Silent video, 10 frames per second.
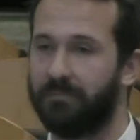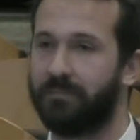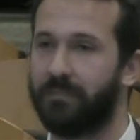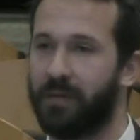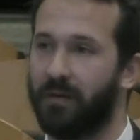
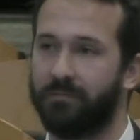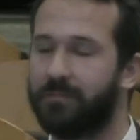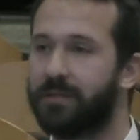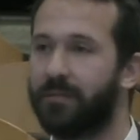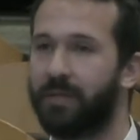you know,
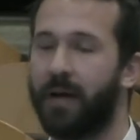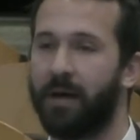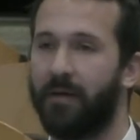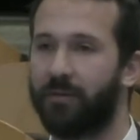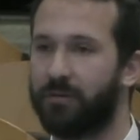sometime
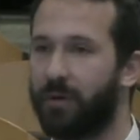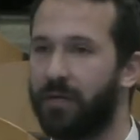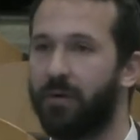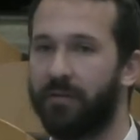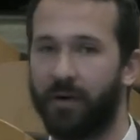after
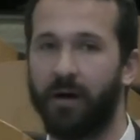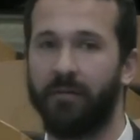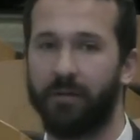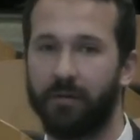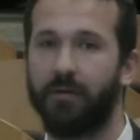
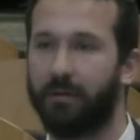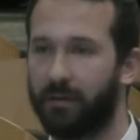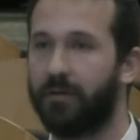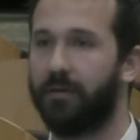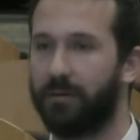2025
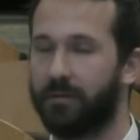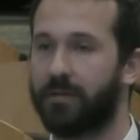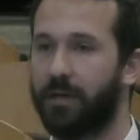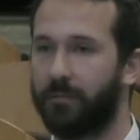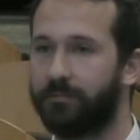or
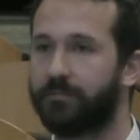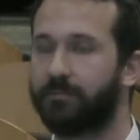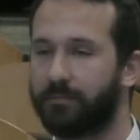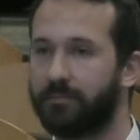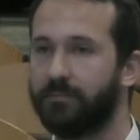so.
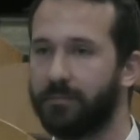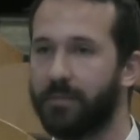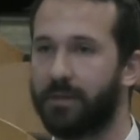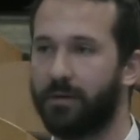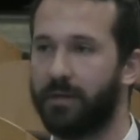
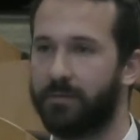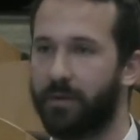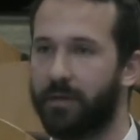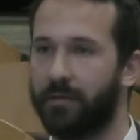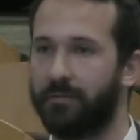So it's
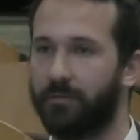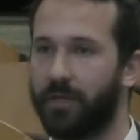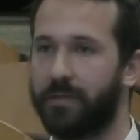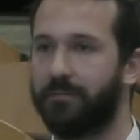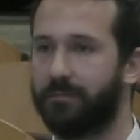within reach.